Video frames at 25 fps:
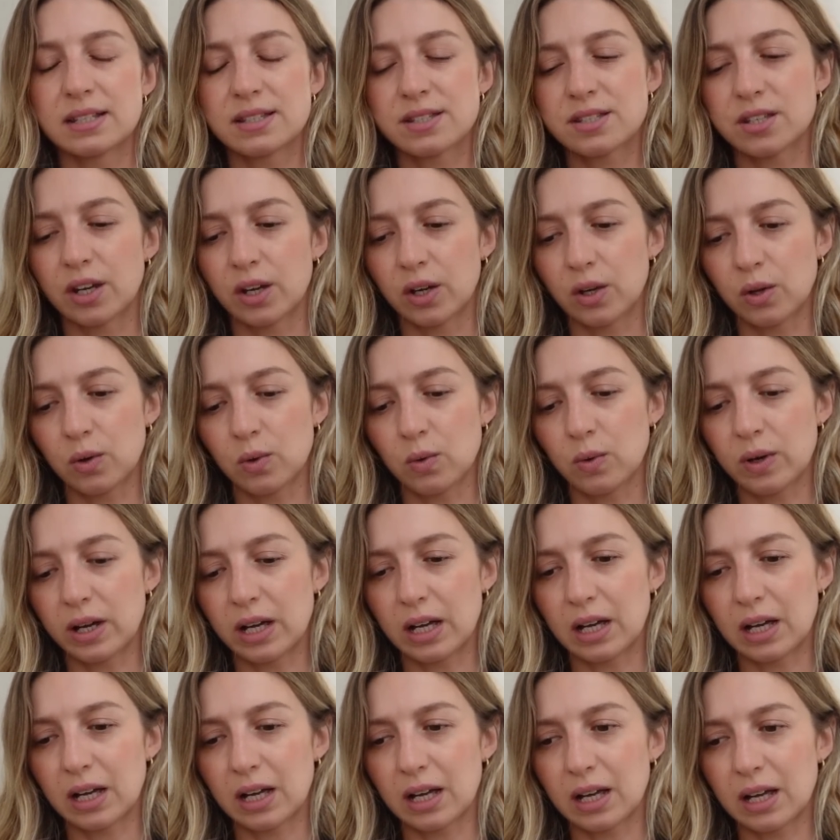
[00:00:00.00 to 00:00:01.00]
So
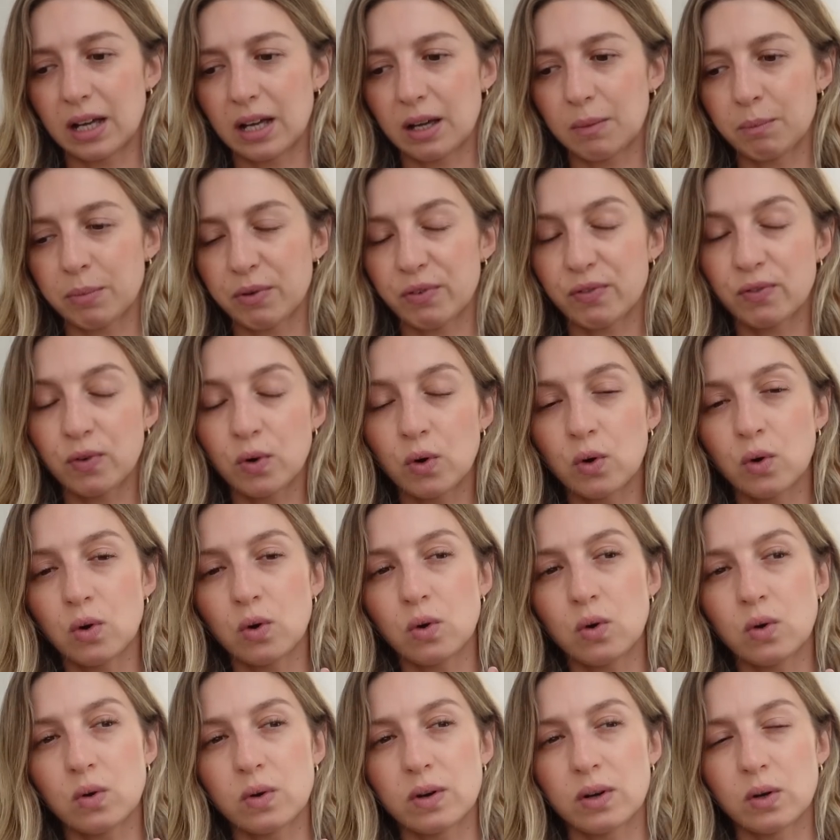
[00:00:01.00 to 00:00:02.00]

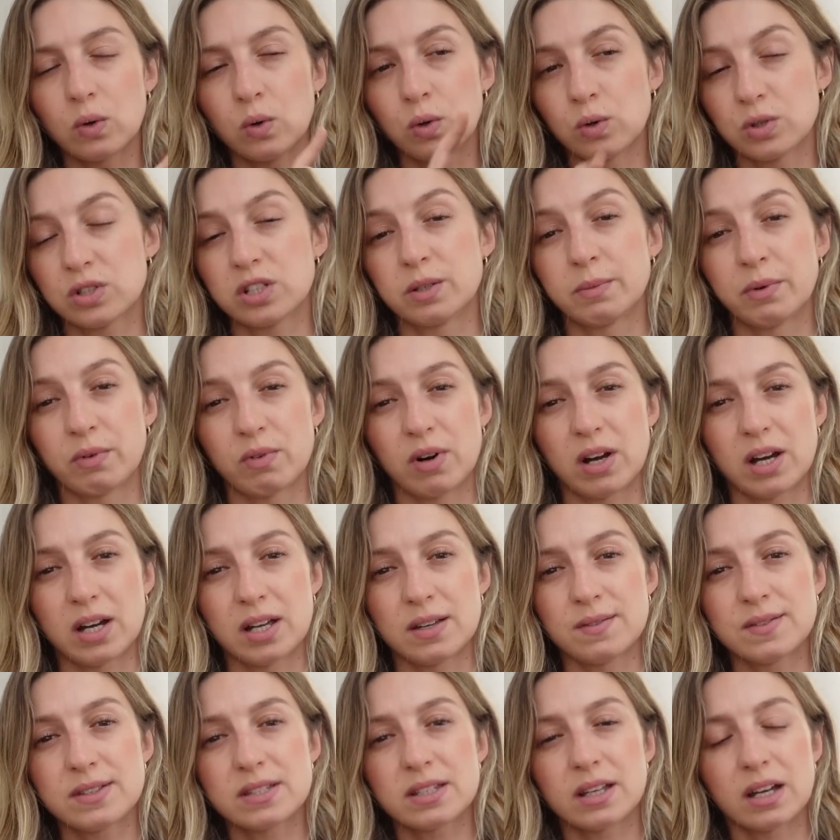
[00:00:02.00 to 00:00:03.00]
before autumn
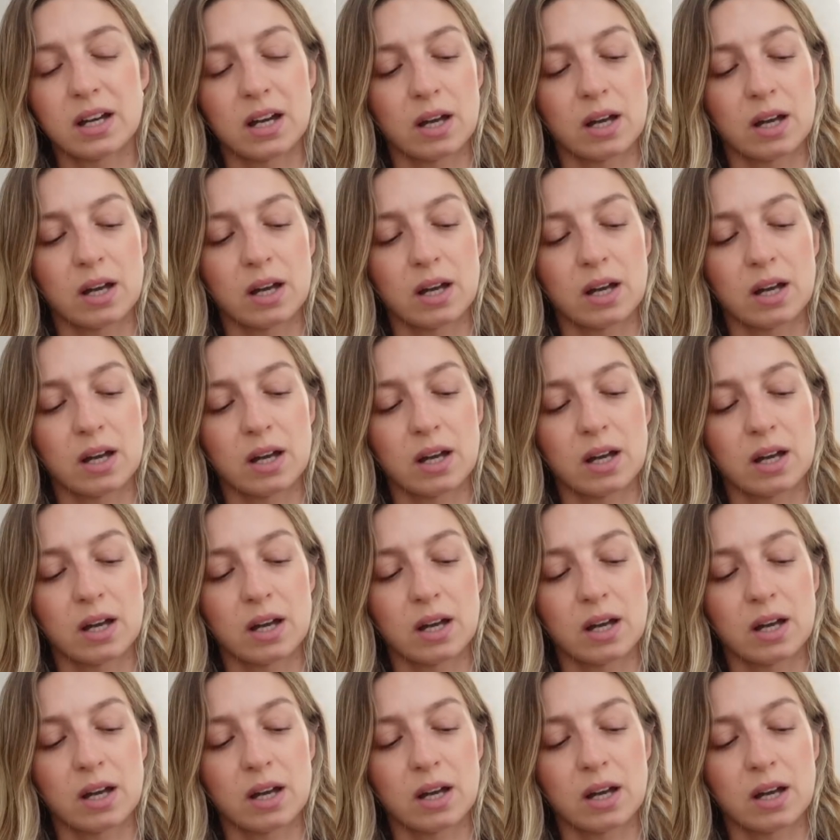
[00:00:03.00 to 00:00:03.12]
arrives,